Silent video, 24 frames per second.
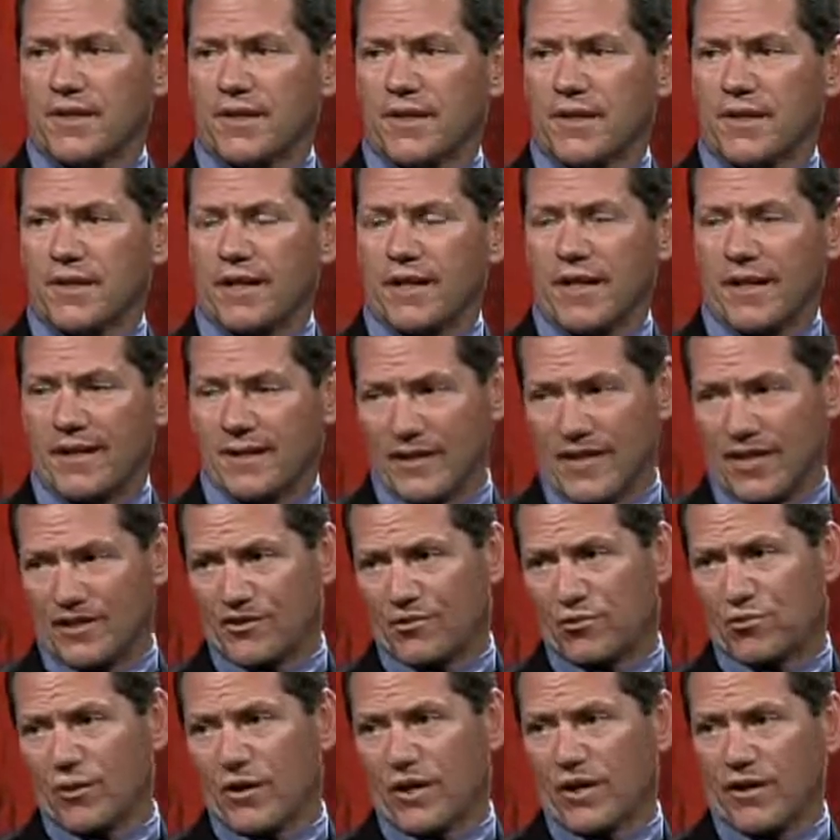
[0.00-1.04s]
And
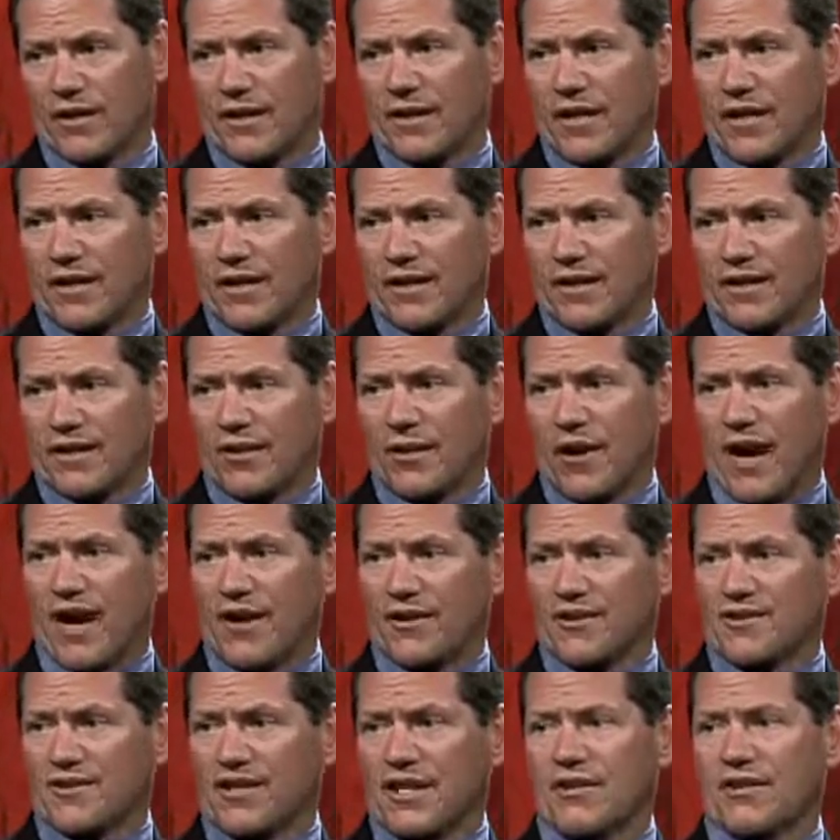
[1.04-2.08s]
that's where our
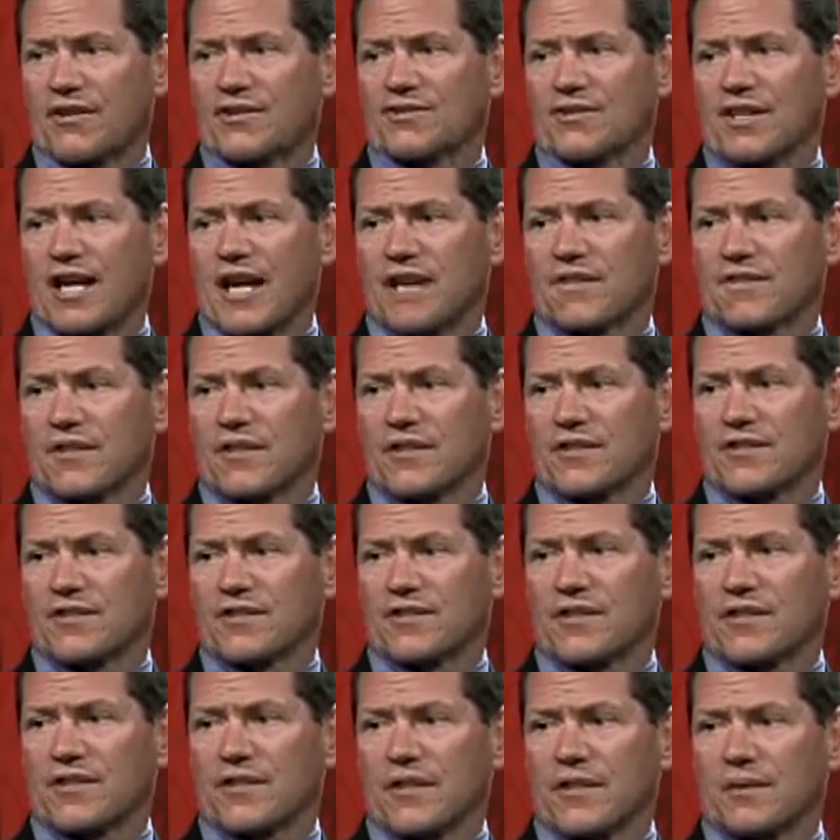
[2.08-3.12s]
zealous
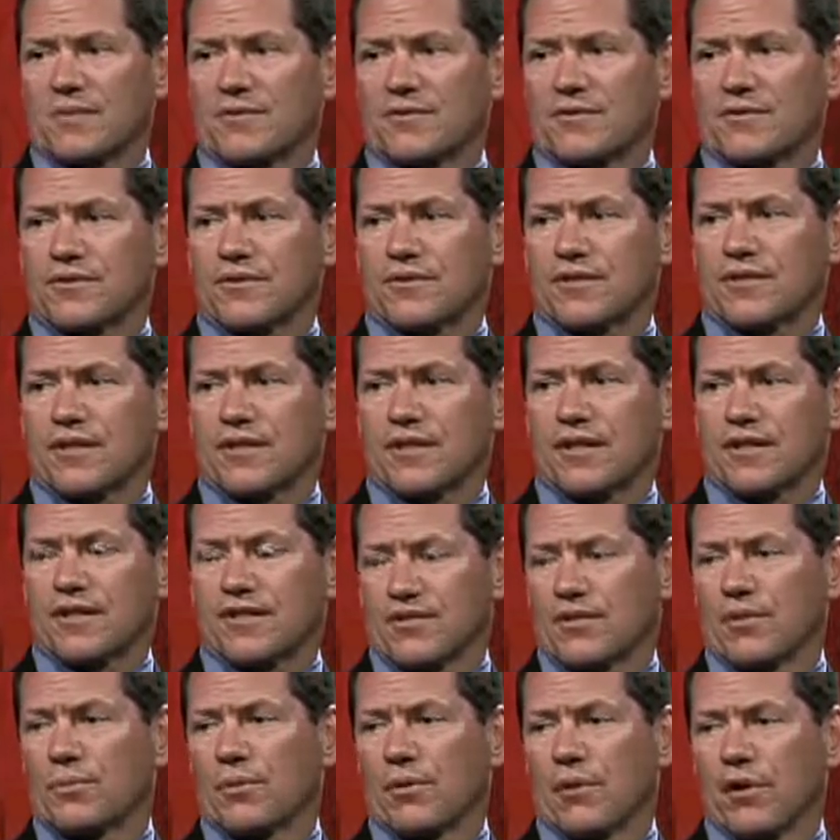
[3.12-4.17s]
advocacy comes
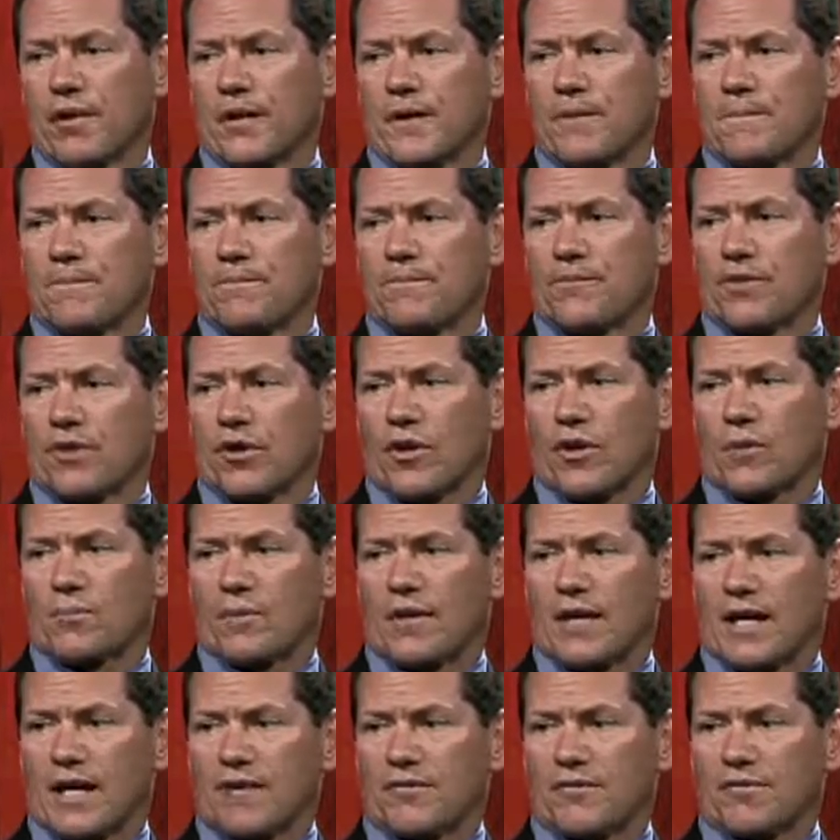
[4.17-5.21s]
to play on
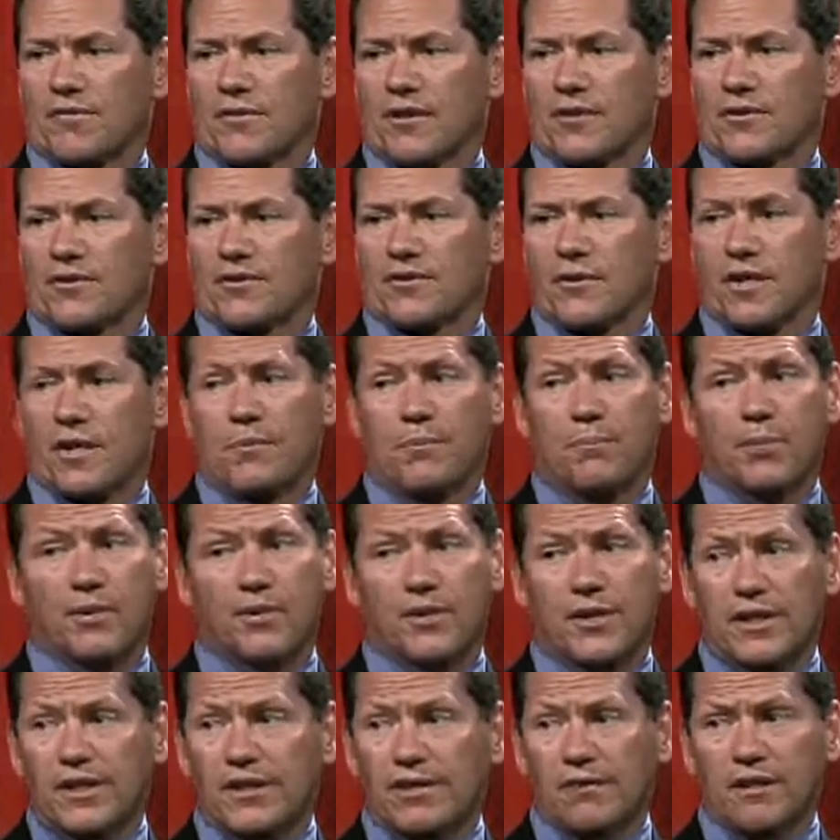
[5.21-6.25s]
behalf of others, and
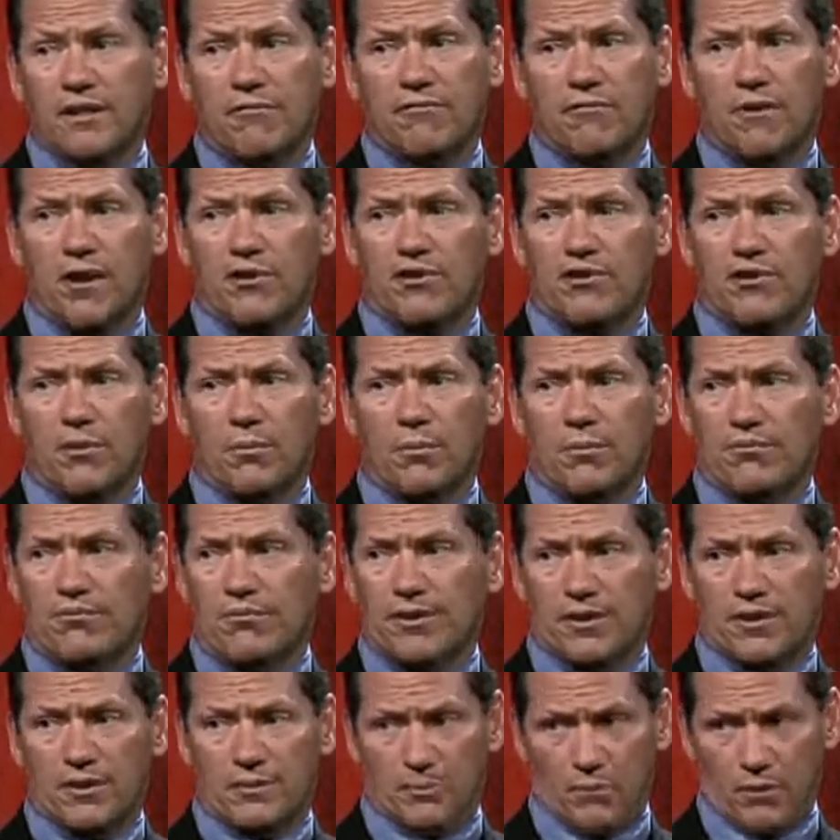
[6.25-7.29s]
particularly vulnerable
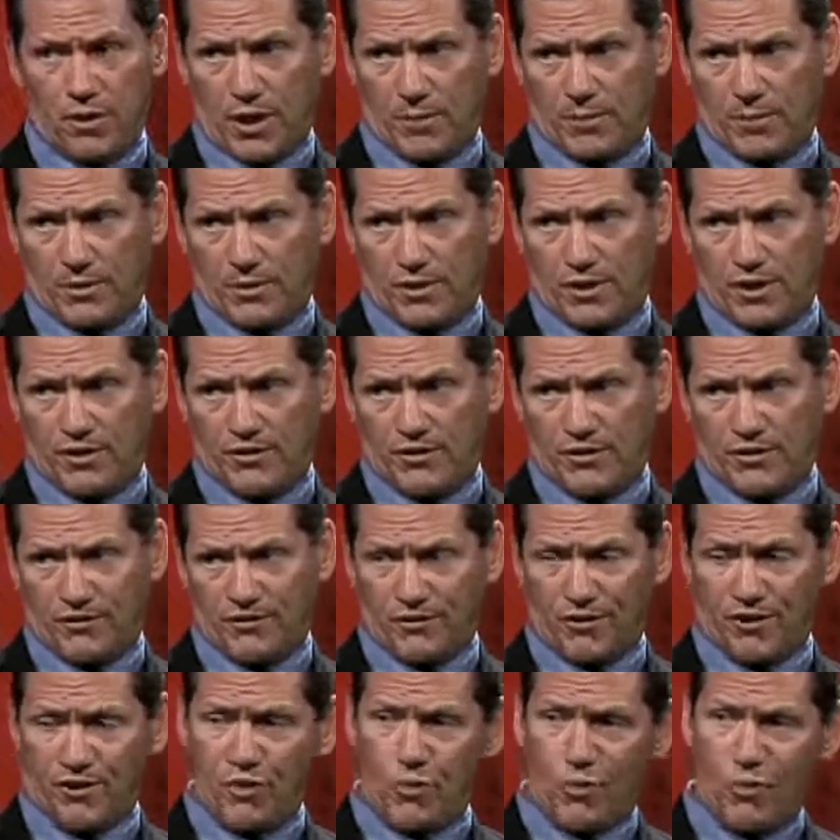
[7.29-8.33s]
victim populations.
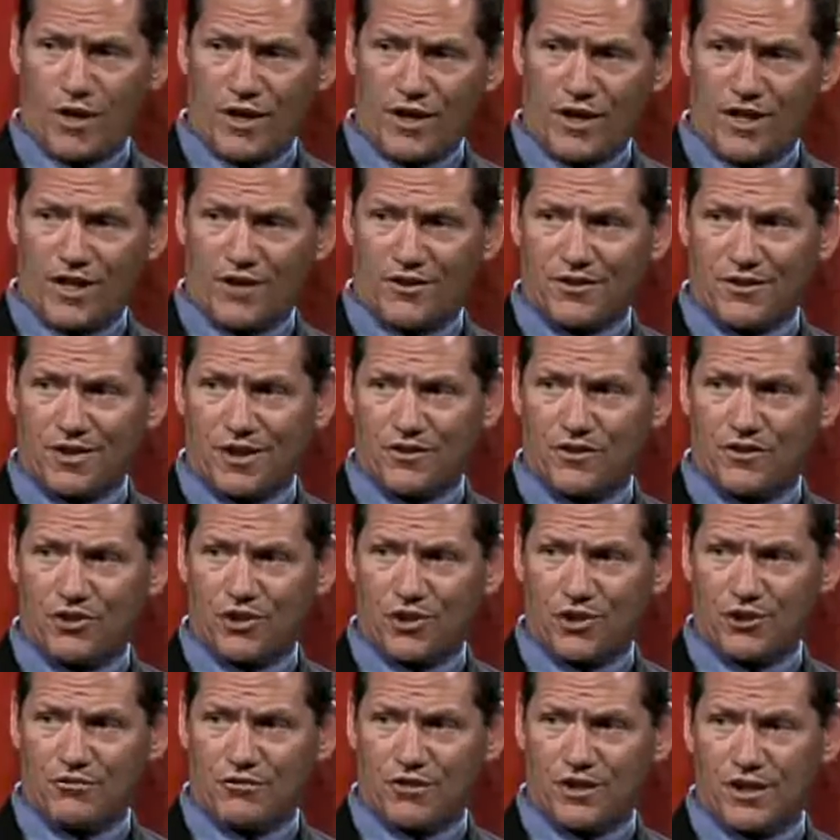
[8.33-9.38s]
On the one end, our
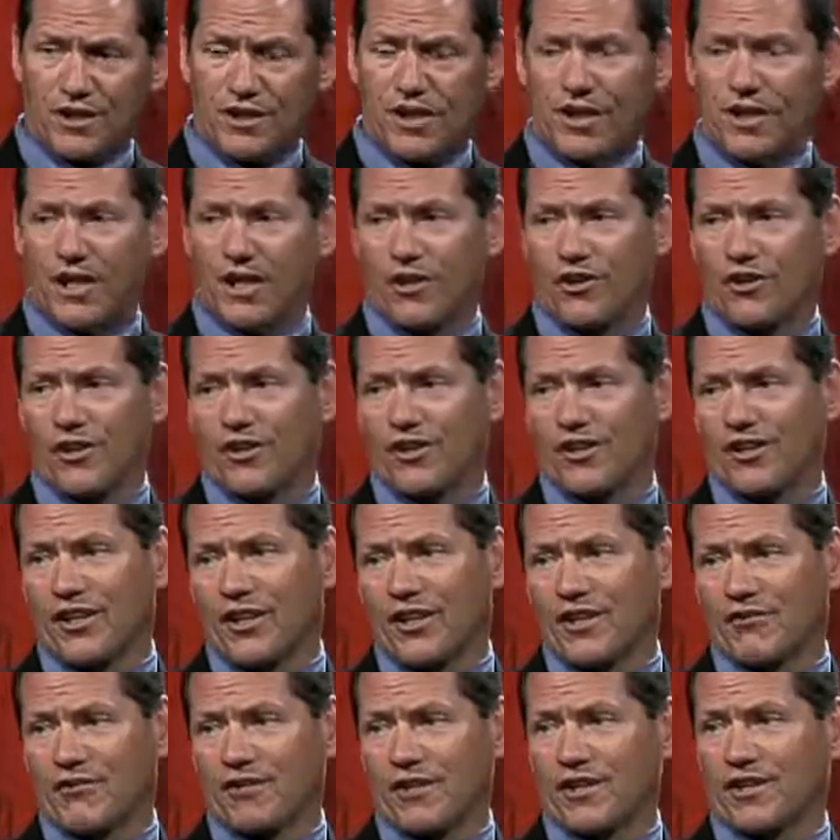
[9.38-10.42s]
children, and on the
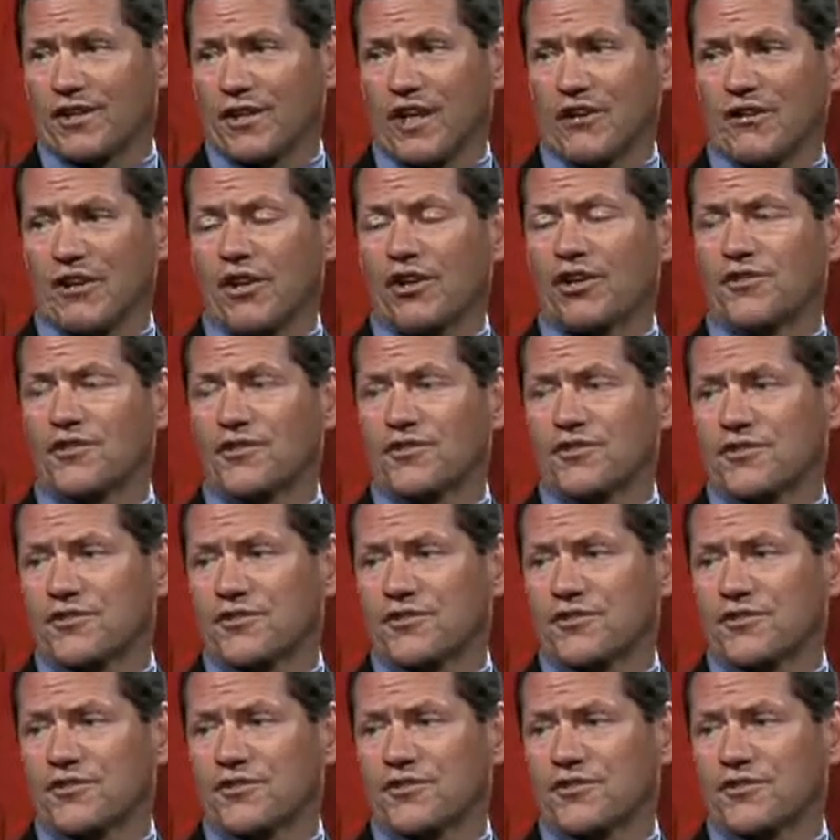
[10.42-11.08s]
other end, our elders.